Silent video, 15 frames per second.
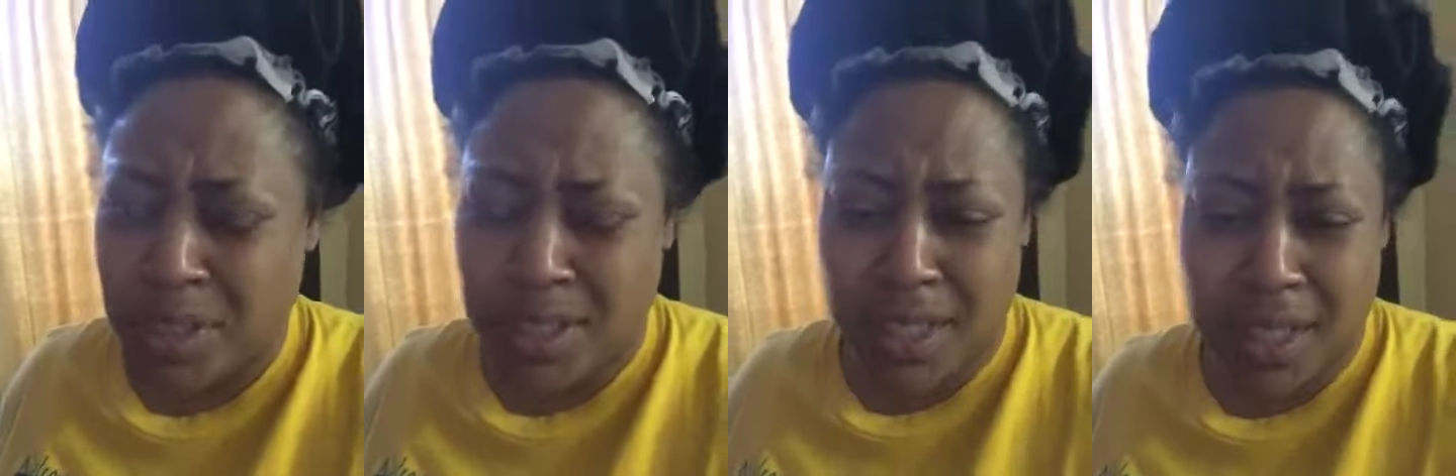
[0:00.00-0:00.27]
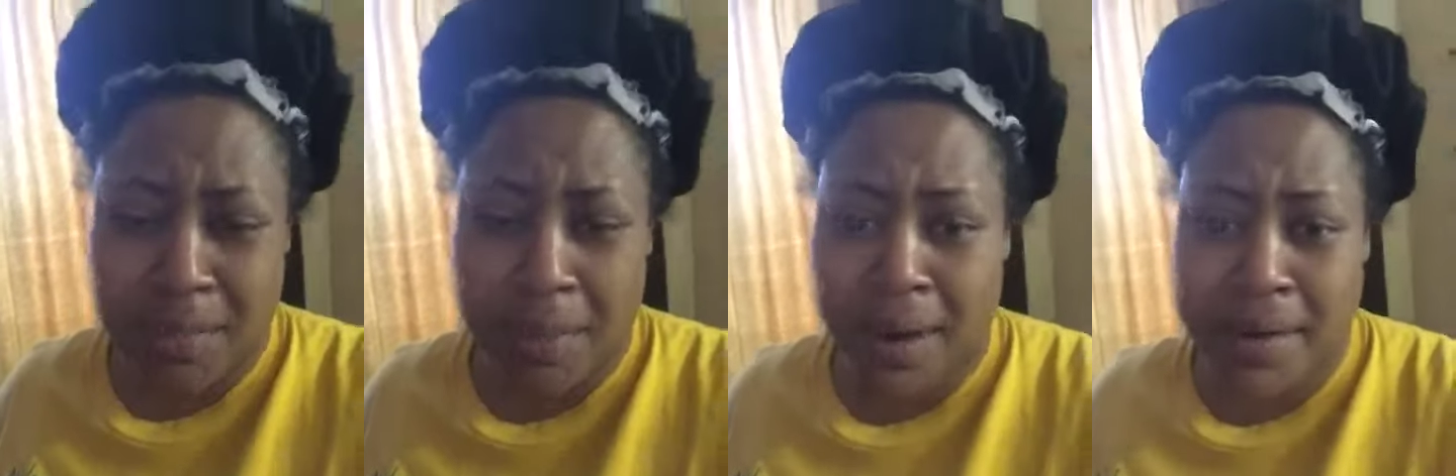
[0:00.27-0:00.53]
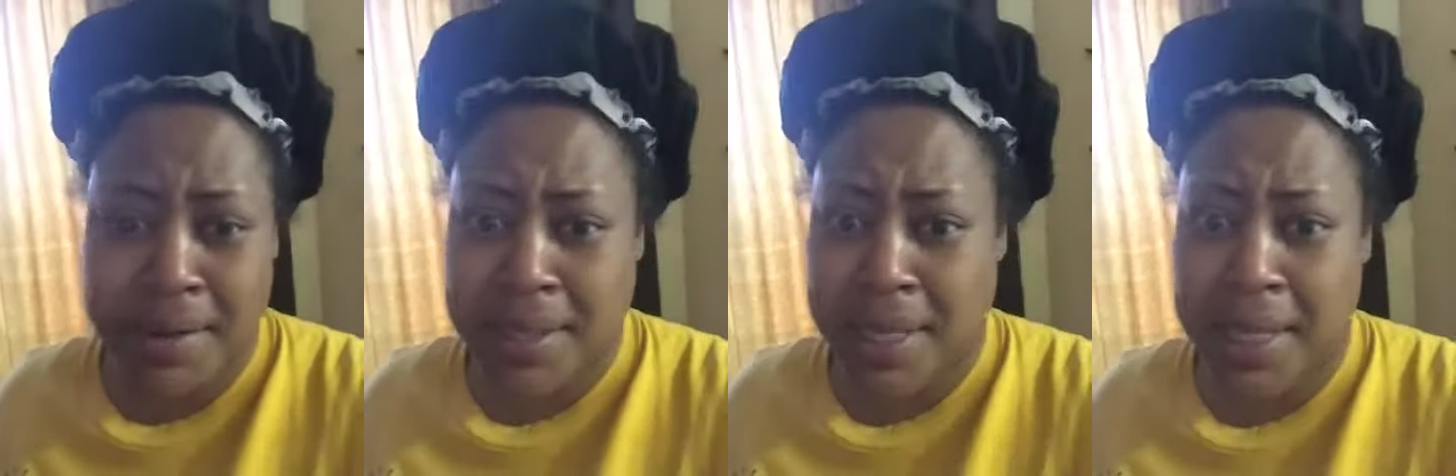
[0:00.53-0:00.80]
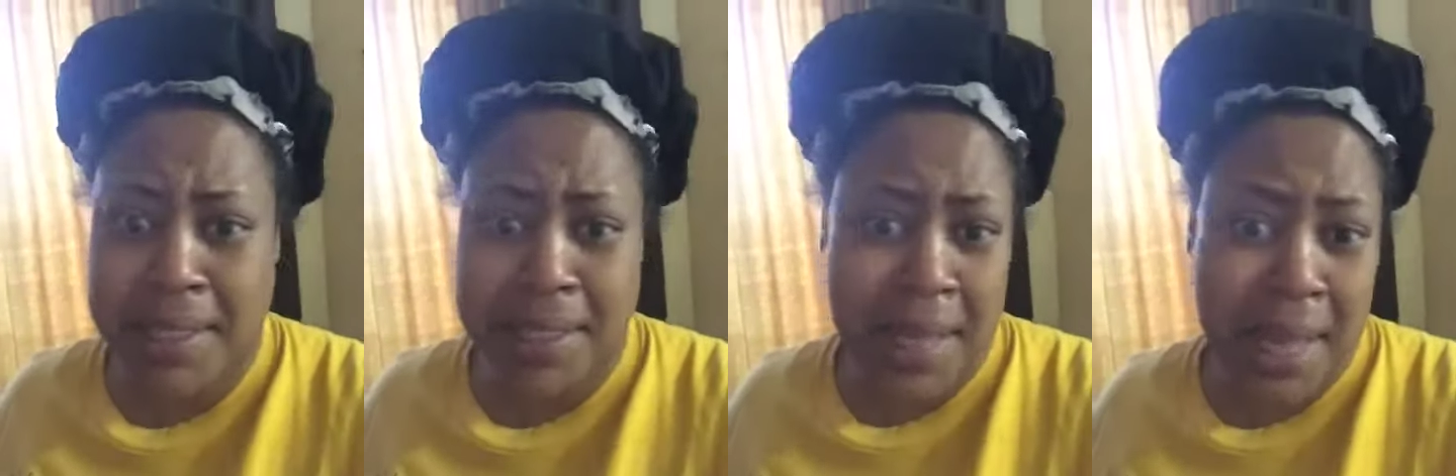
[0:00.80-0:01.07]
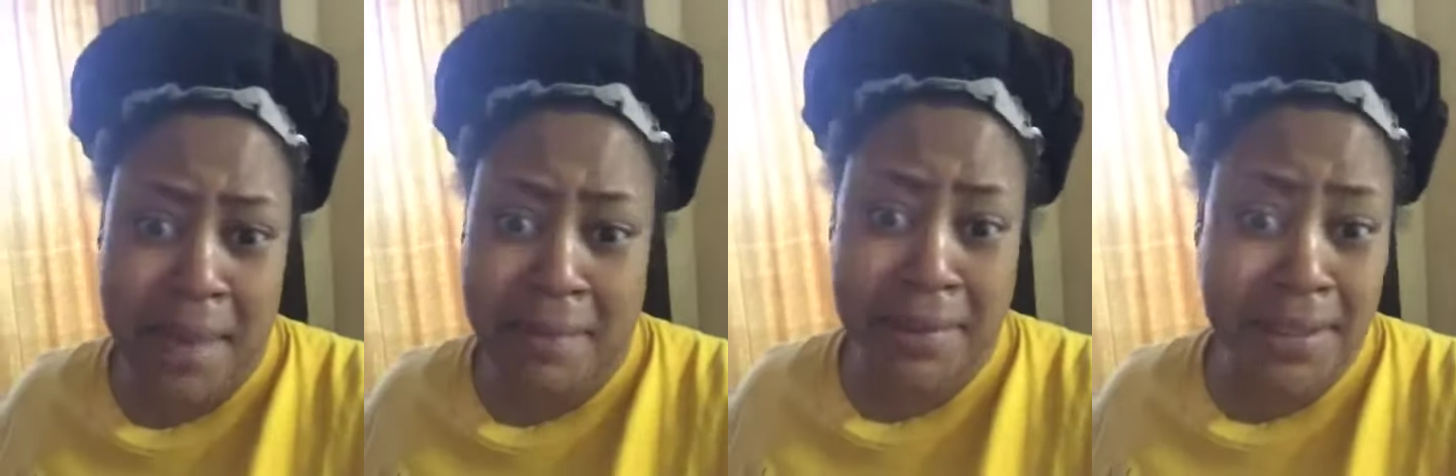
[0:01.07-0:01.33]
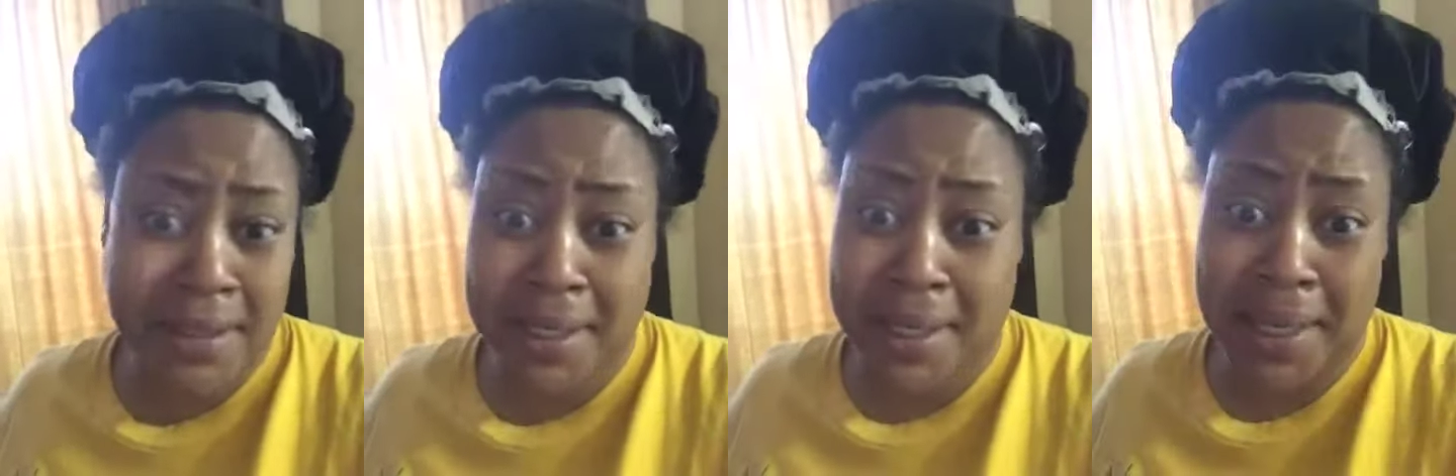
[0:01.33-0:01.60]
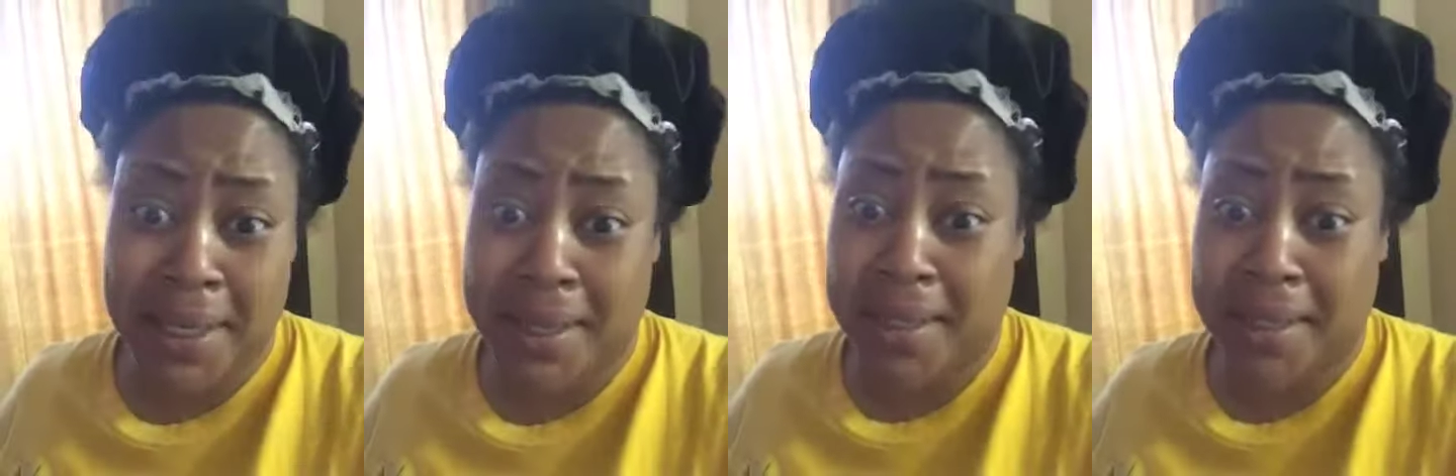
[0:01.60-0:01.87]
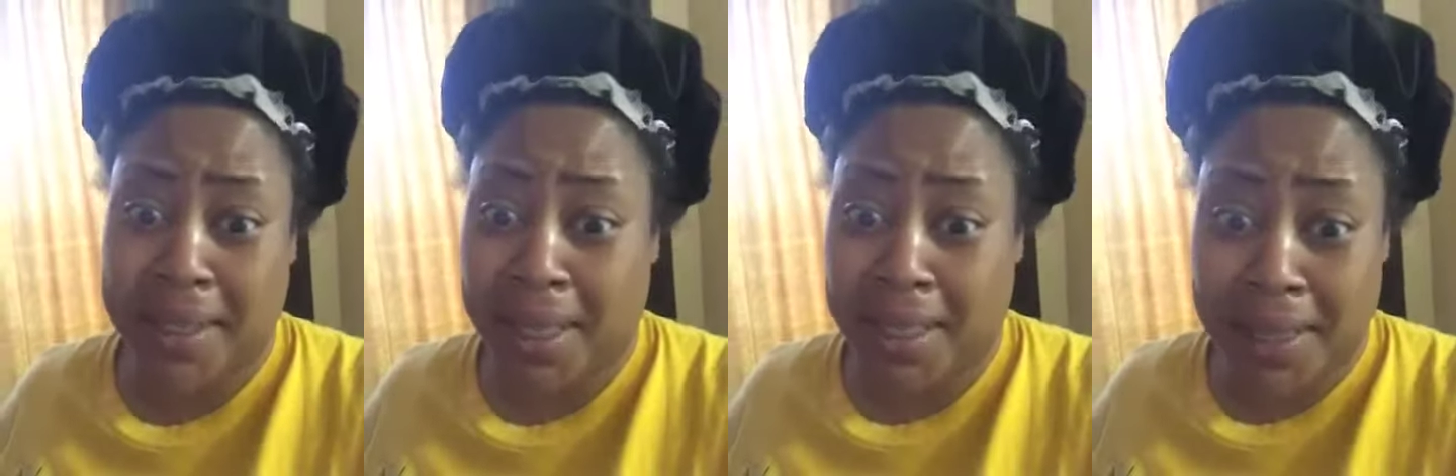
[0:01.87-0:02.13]
seeing parasites. I haven't seen
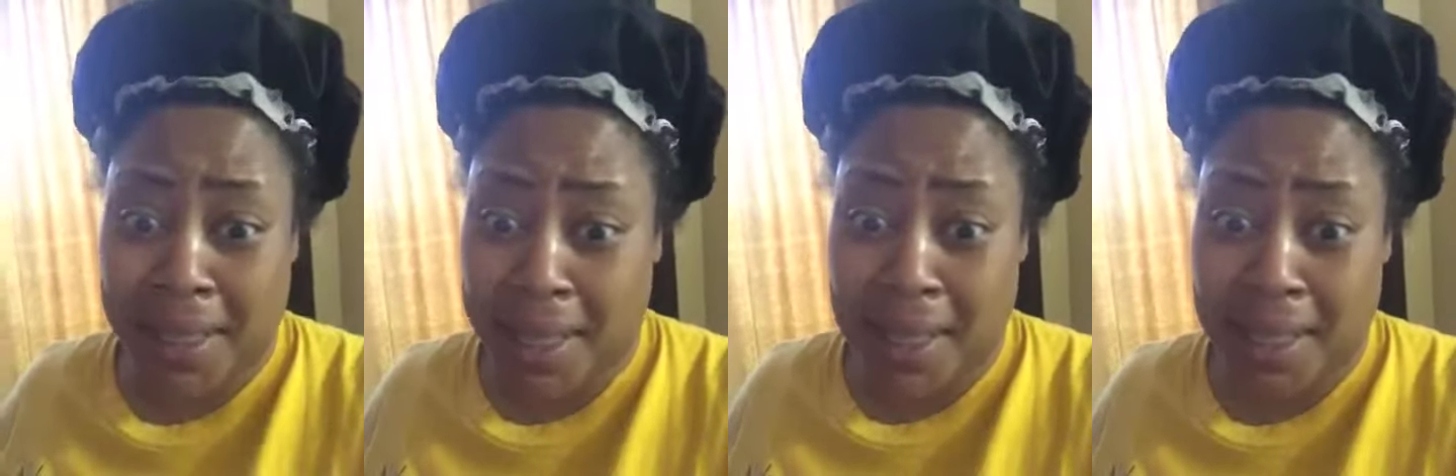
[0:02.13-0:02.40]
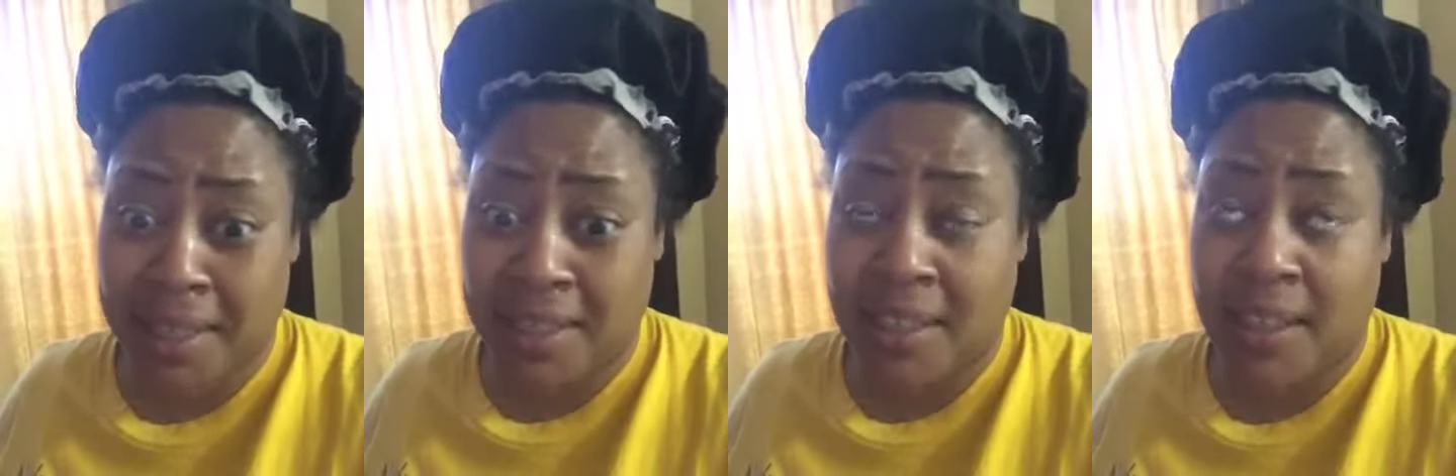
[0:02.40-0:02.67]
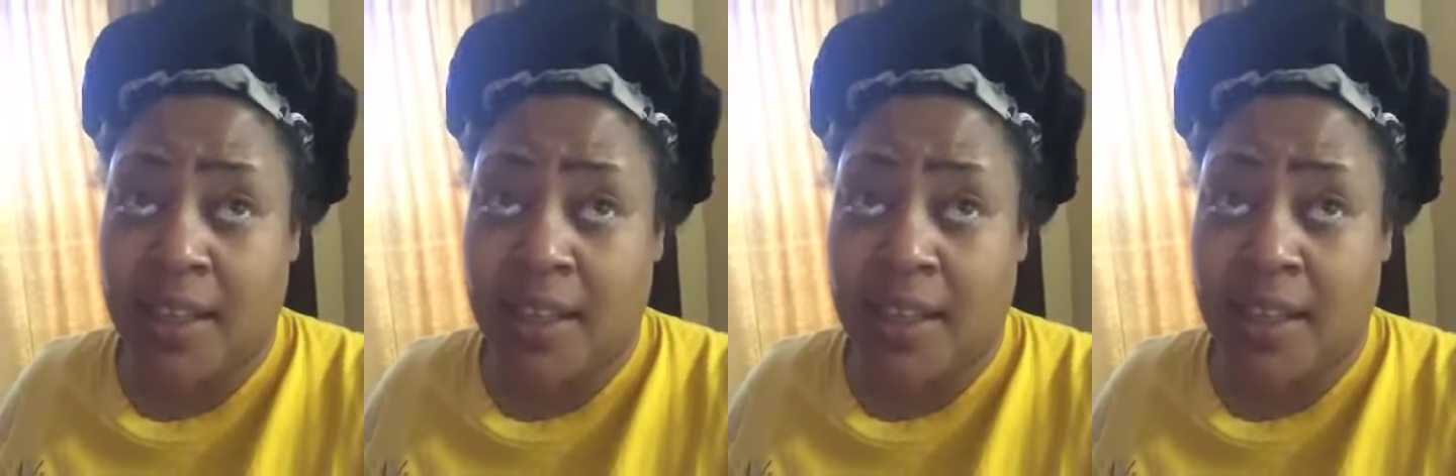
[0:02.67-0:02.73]
anything like that.